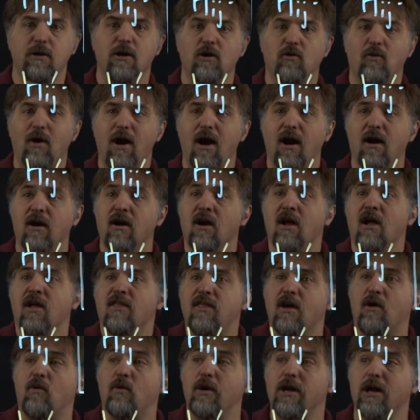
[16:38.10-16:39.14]
be aware
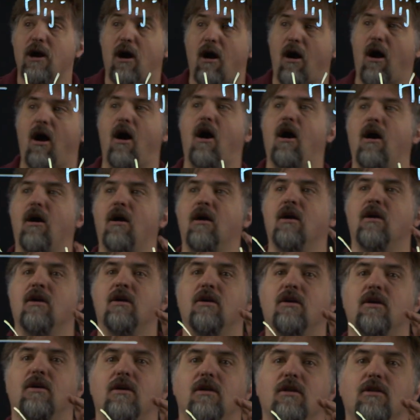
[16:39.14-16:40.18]
that we are
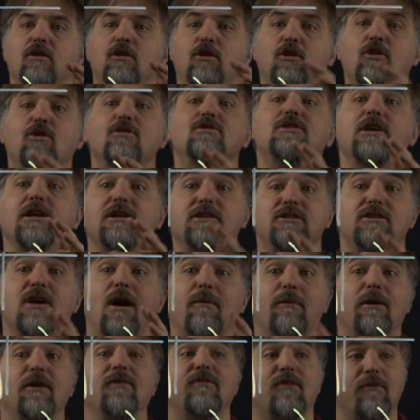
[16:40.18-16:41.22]
losing
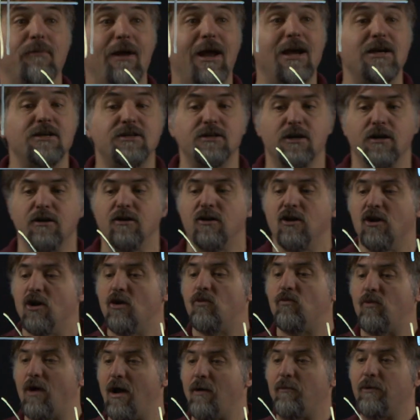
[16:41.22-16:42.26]
some information
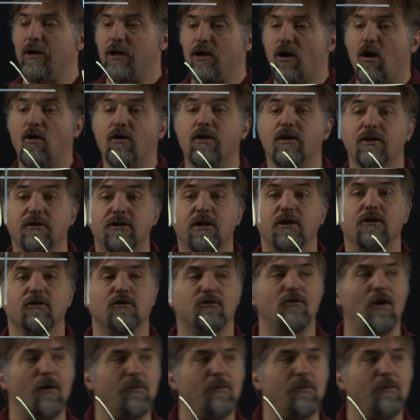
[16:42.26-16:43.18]
when we go to this integral